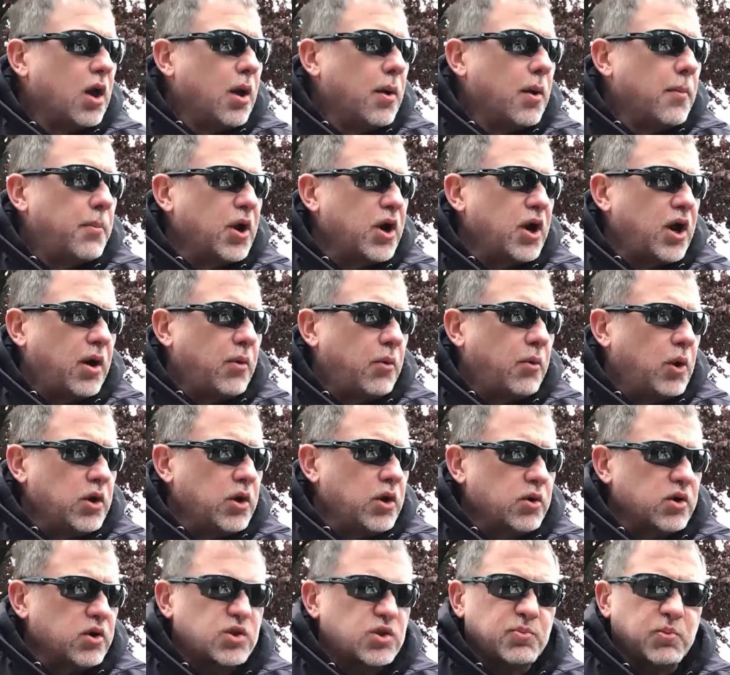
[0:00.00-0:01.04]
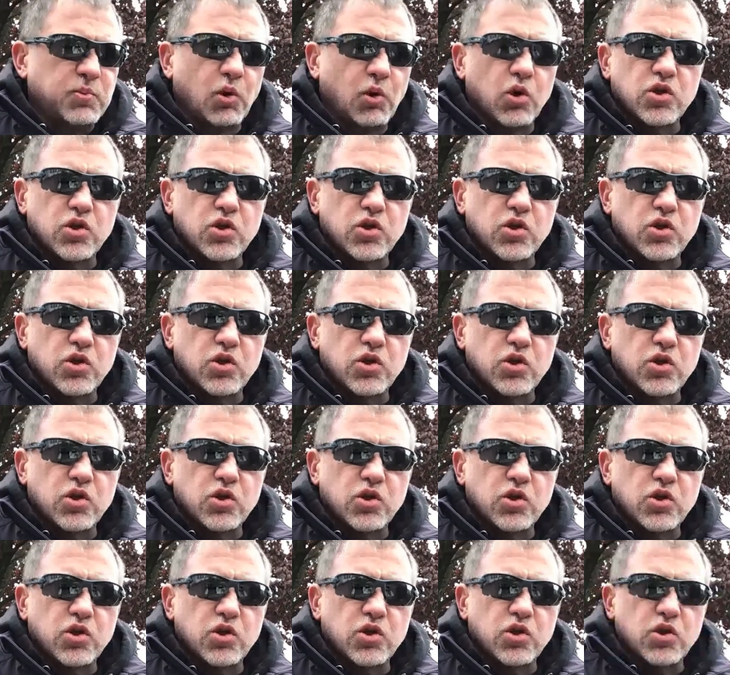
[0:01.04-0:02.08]
but I want to explore some
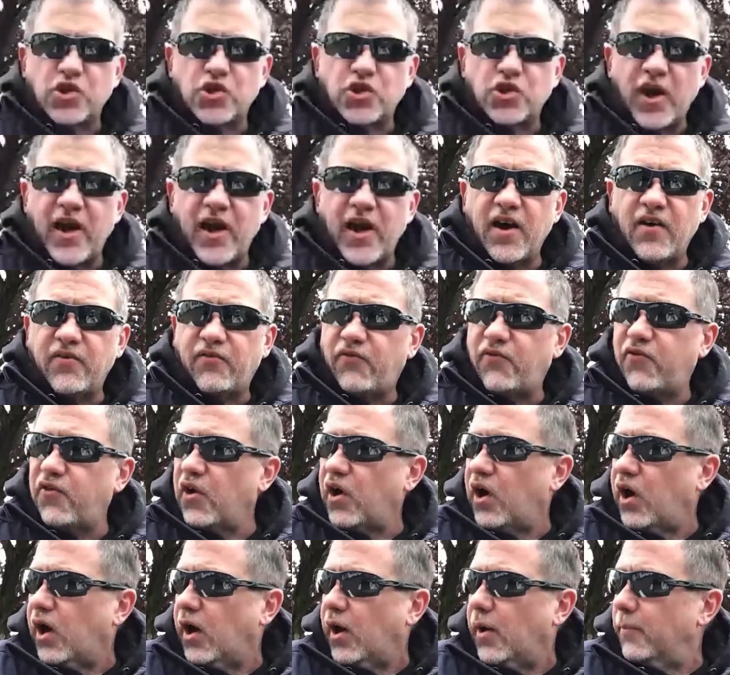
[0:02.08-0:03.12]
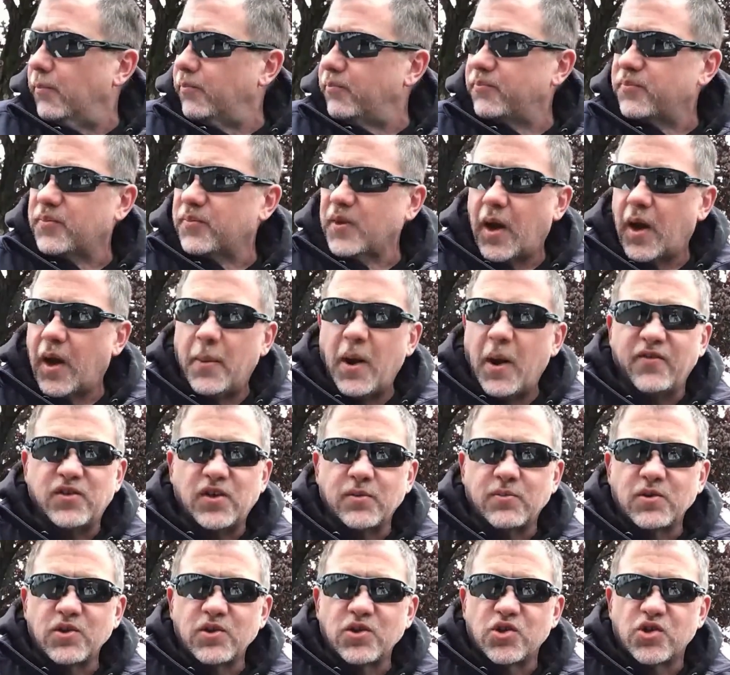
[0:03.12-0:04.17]
options with the staff. Um, I'm half
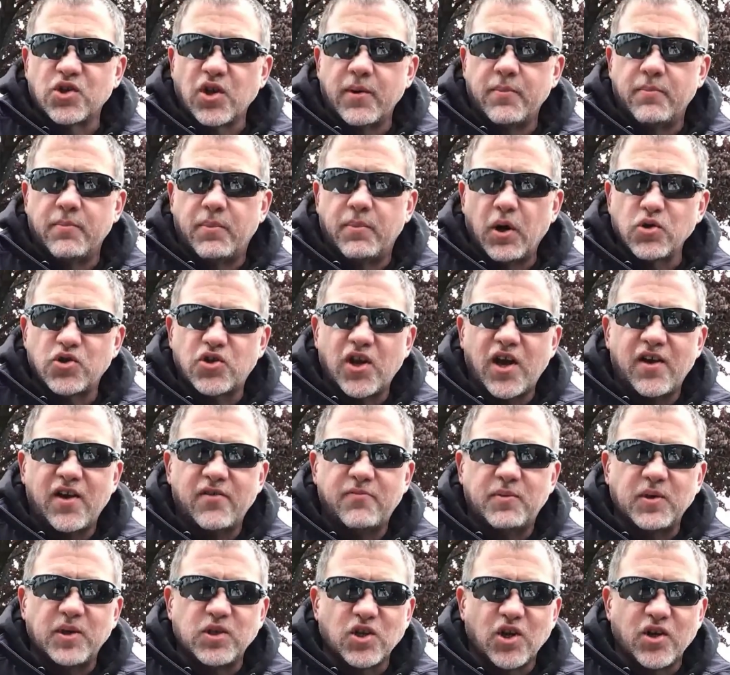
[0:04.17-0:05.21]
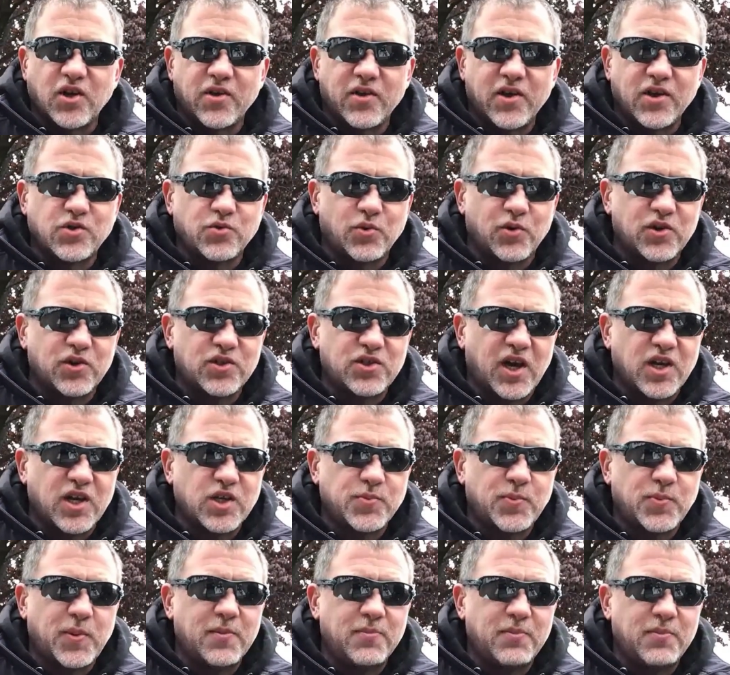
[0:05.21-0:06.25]
tempted to say bow staff because I know that's one of Ty's
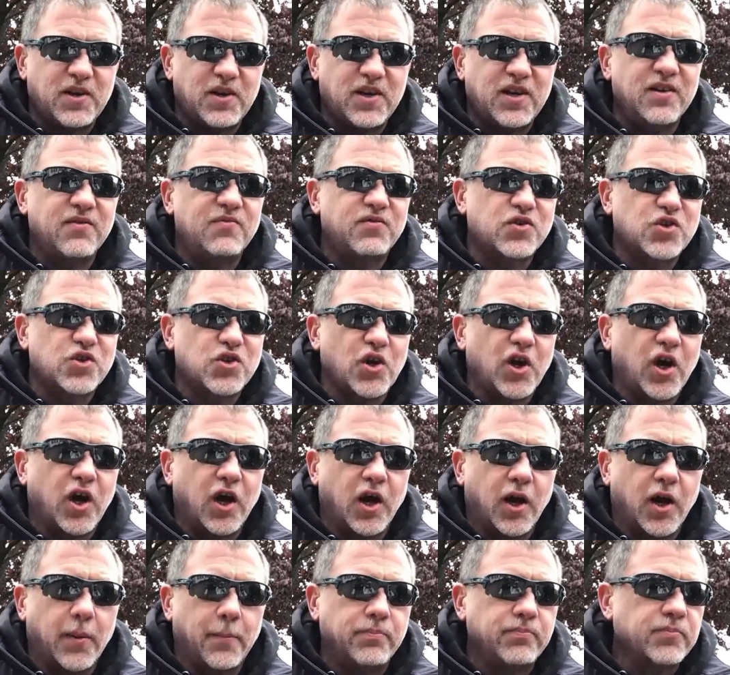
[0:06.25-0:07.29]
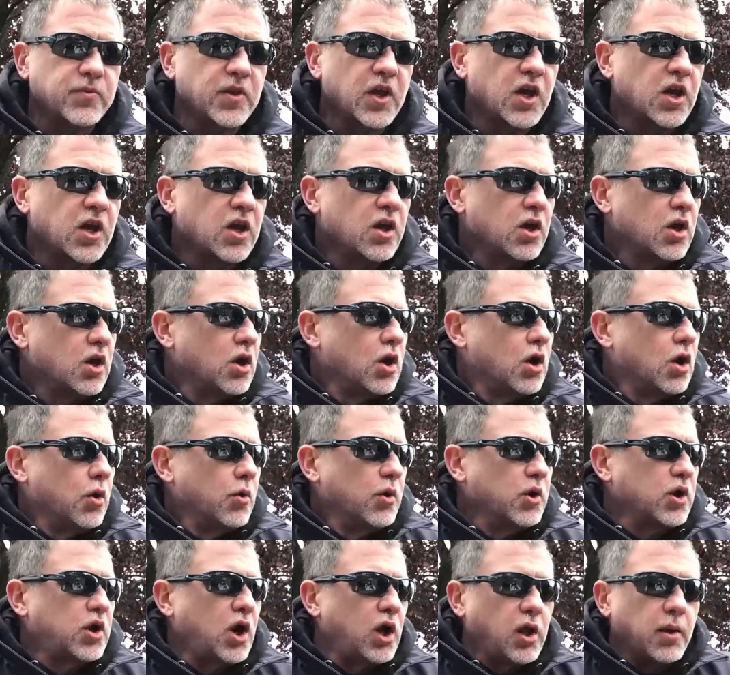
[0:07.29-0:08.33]
pet peeves. Um,
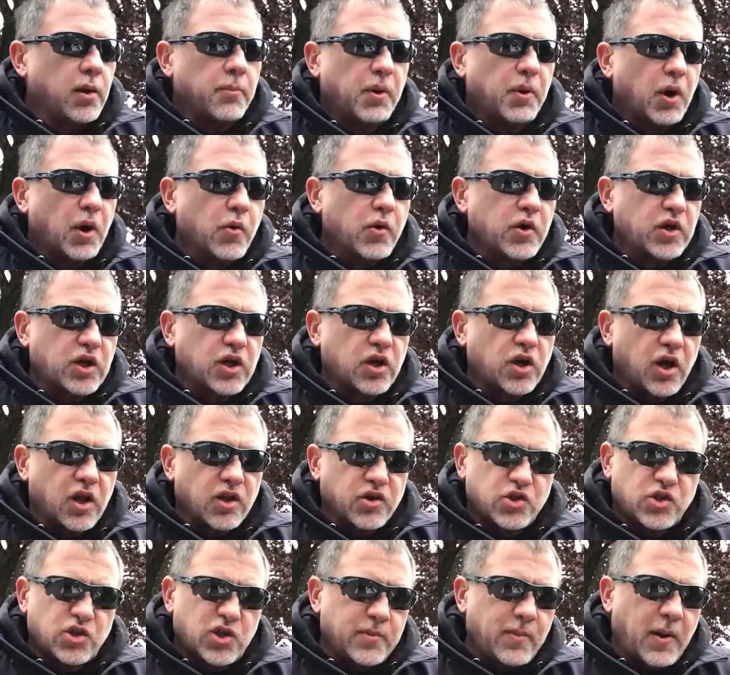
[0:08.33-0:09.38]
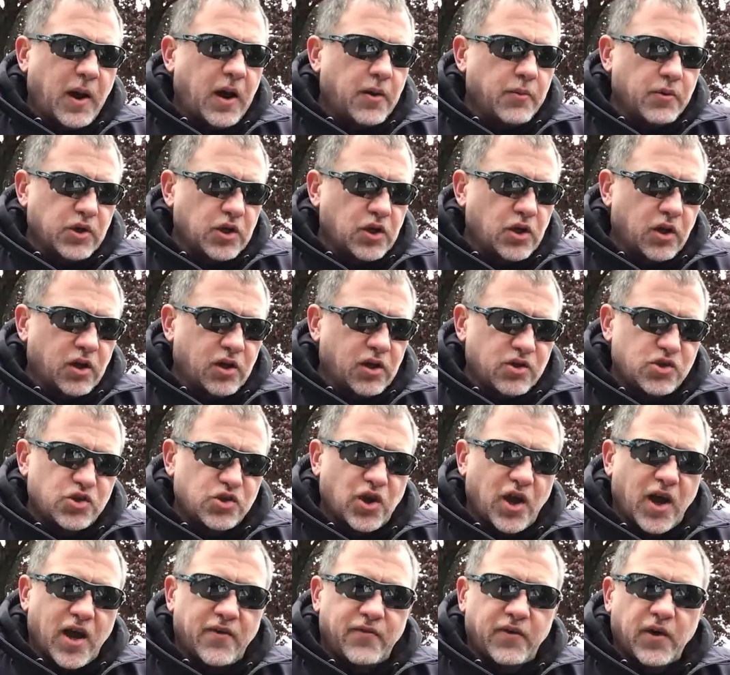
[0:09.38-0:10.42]
we call it bow, we can call it C B O T, we can call it
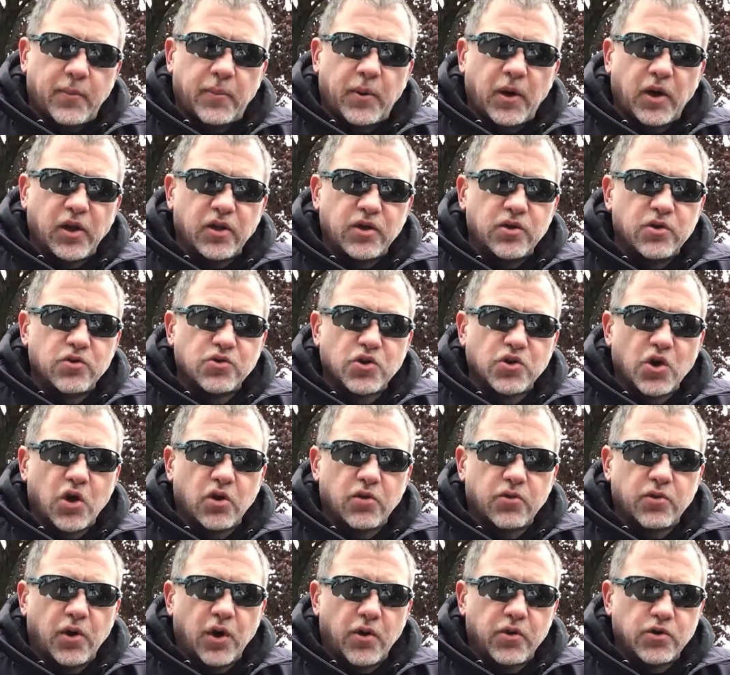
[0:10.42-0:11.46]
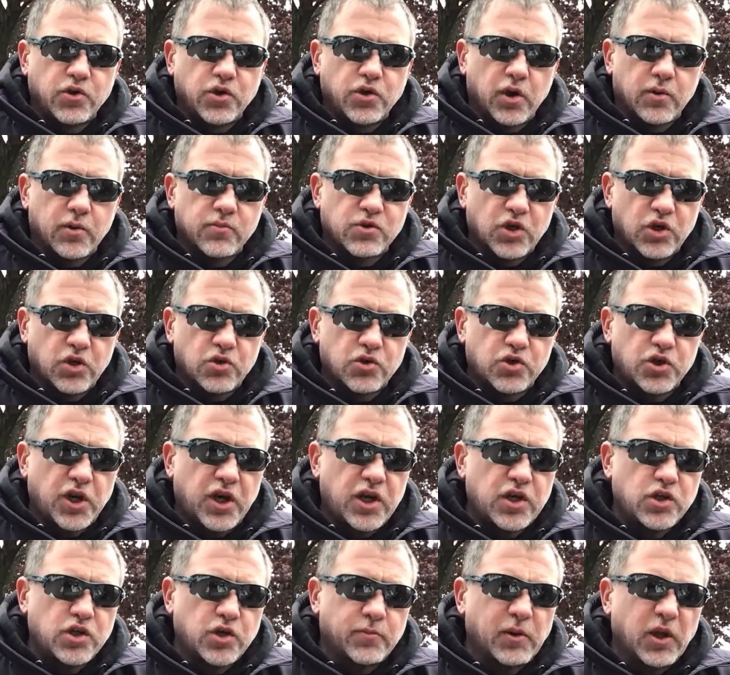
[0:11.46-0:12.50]
staff. I'll probably use all, all the terms
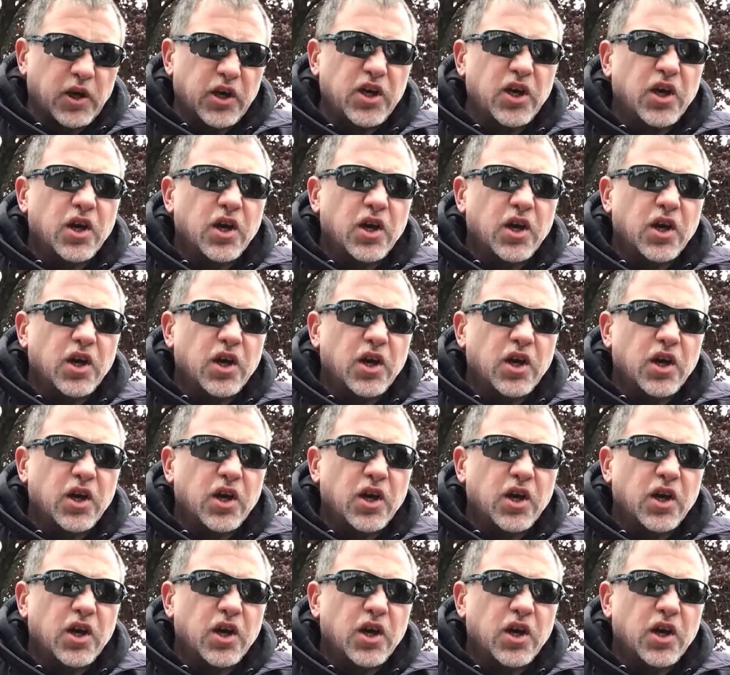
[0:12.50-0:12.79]
interchangeably,